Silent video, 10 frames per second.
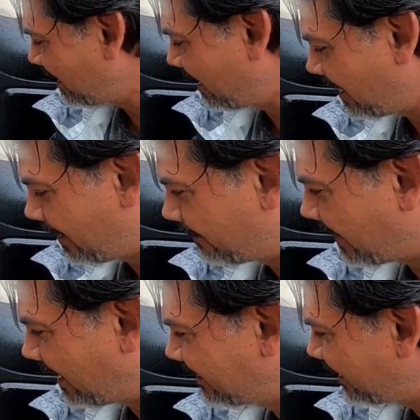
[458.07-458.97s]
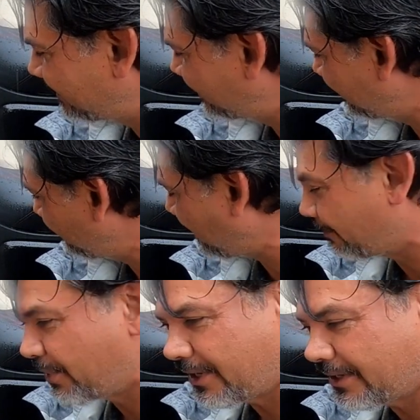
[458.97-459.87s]
Um, I did think
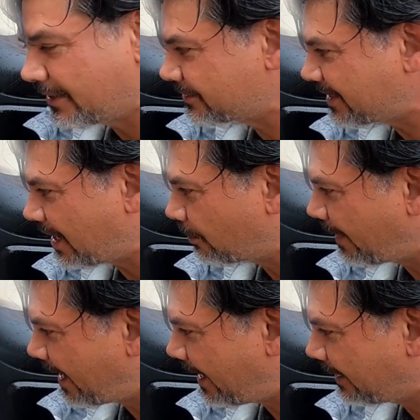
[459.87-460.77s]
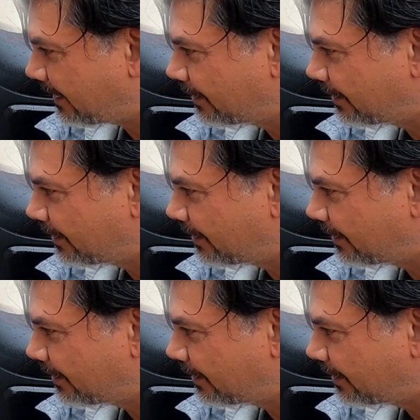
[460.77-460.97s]
about putting in a saddlebag,